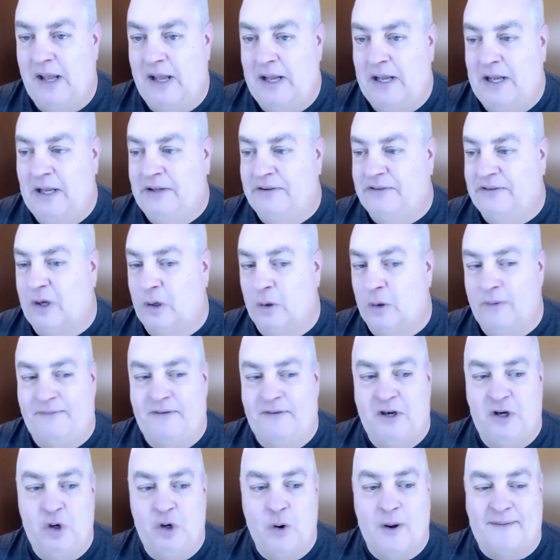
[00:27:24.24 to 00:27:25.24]
So if
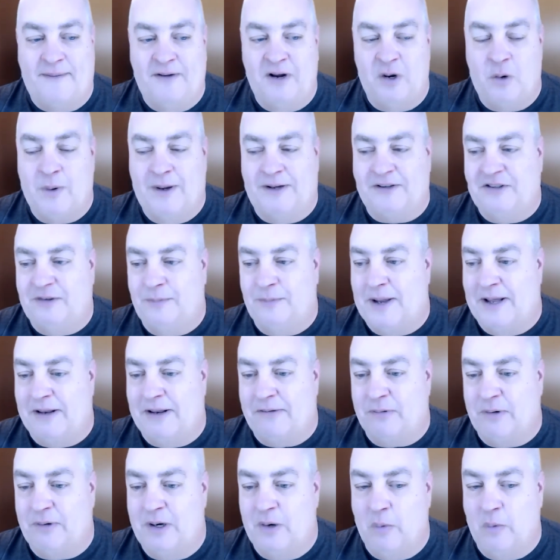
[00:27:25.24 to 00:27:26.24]
you do have any questions about
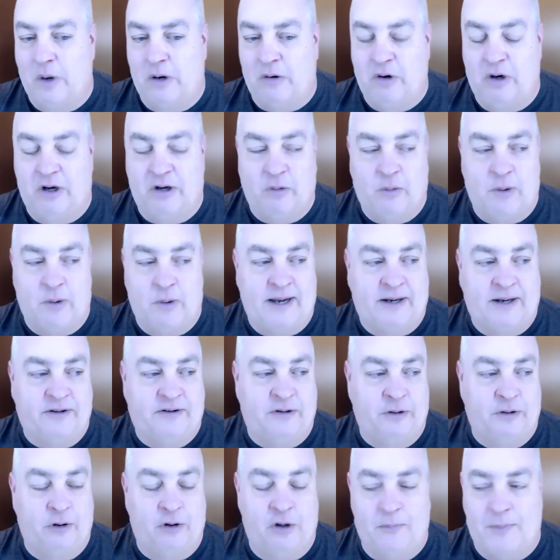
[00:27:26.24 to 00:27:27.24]
301 redirects
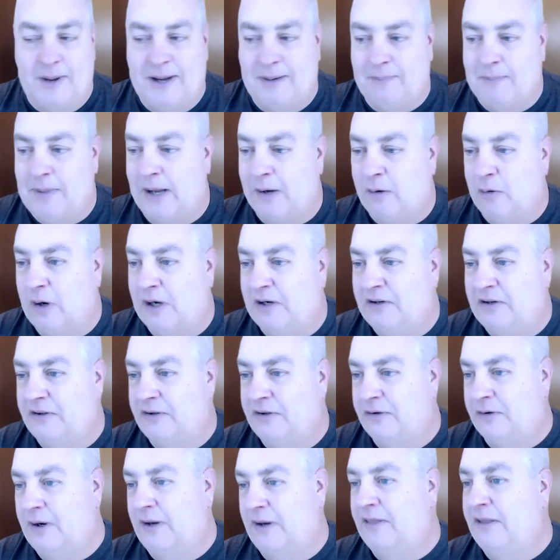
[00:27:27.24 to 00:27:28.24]
or domain
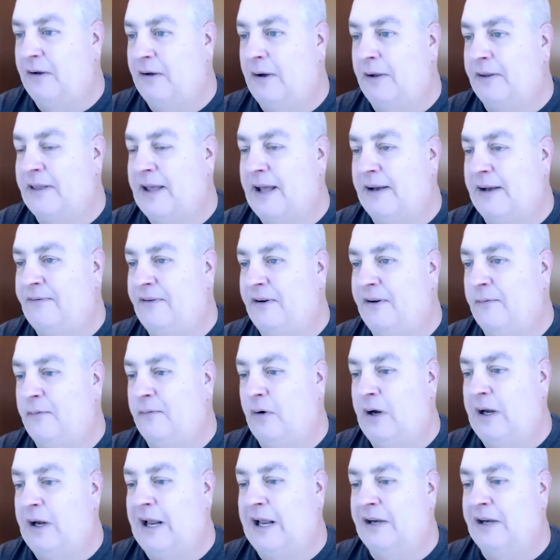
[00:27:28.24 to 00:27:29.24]
migrations or anything like that, feel
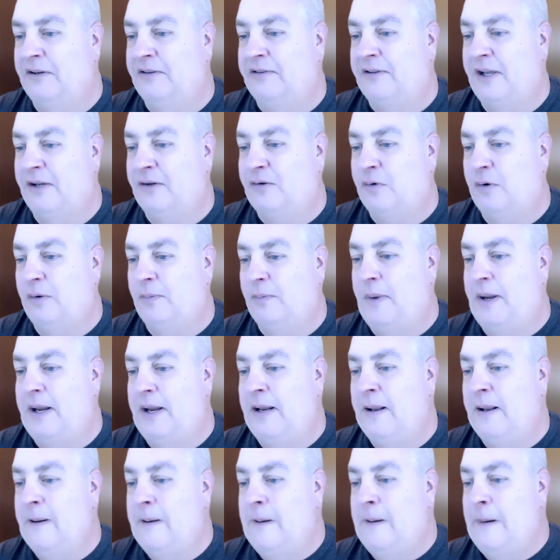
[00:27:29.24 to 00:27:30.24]
free to get in touch with
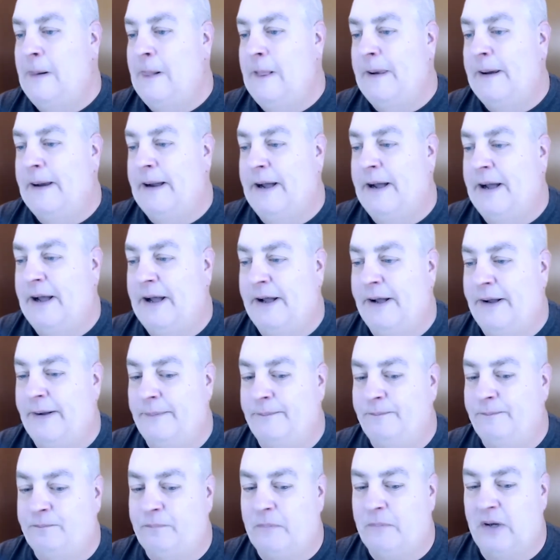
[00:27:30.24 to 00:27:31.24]
me.
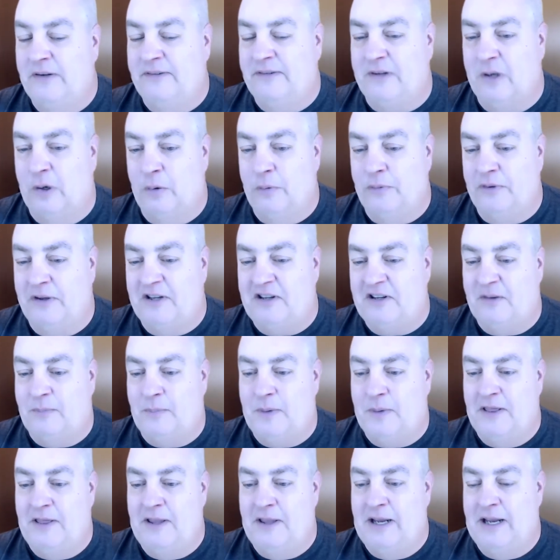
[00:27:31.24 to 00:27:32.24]
So this has
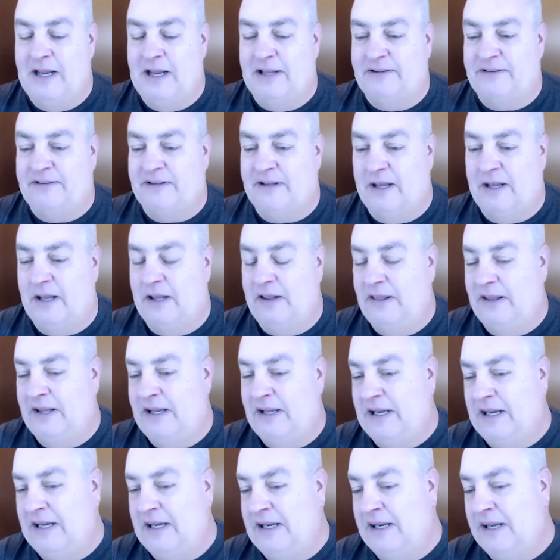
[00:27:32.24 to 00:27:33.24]
been
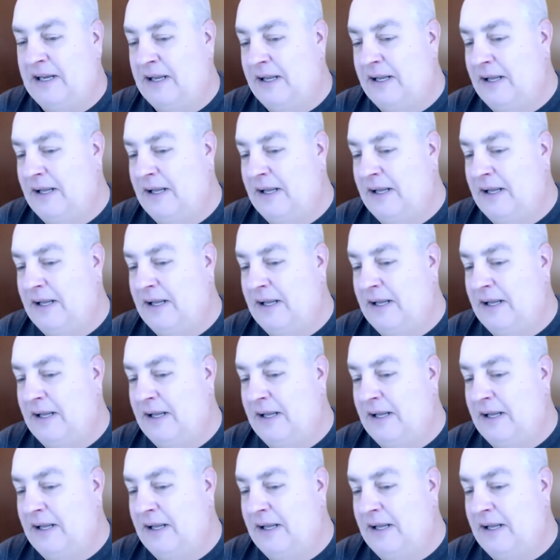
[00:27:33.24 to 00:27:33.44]
the